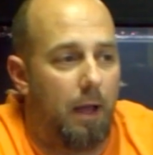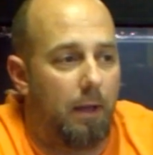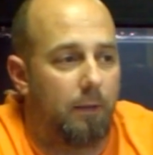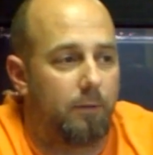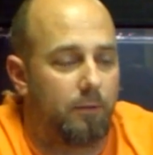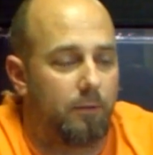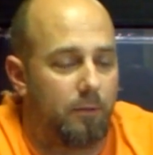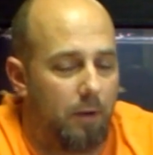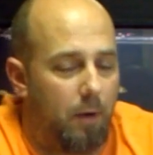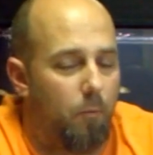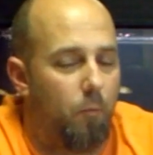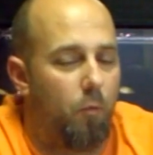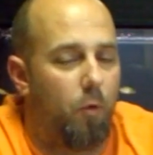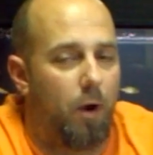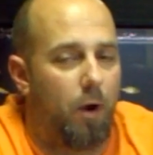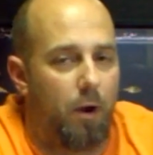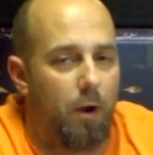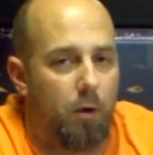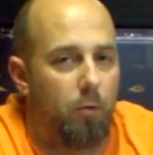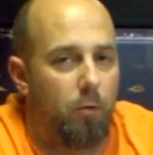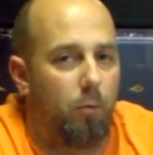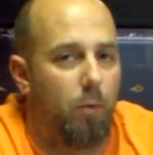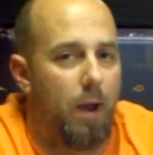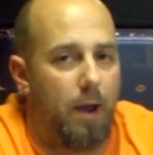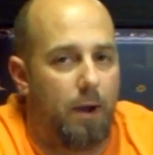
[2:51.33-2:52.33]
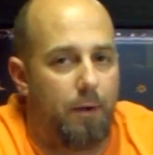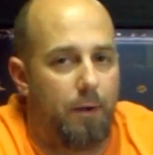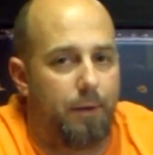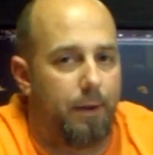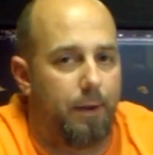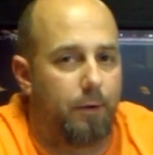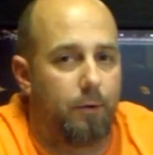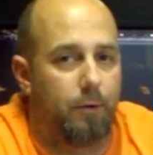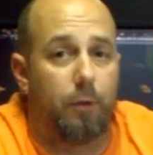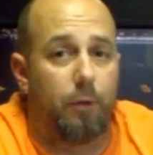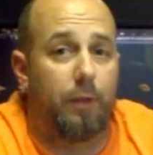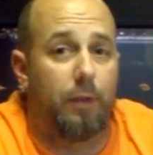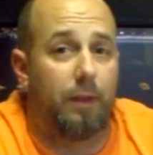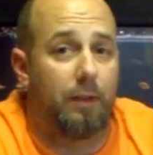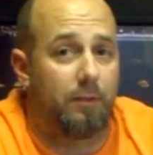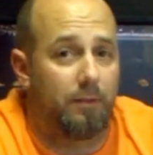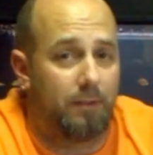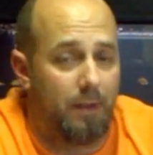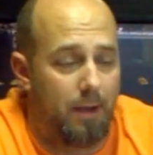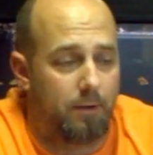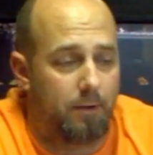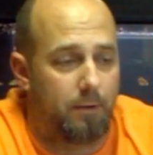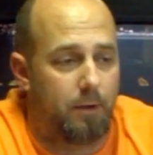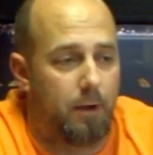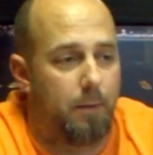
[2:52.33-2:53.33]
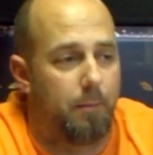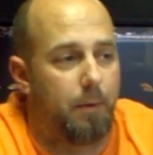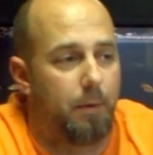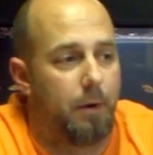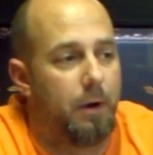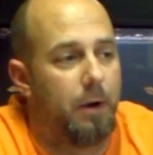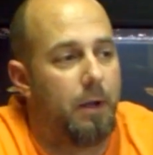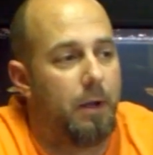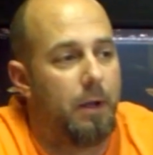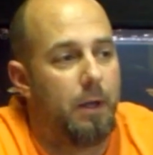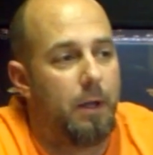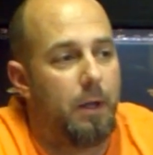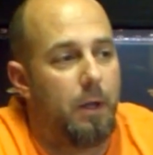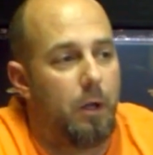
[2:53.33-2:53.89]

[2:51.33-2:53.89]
somewhere around, I don't know the exact number,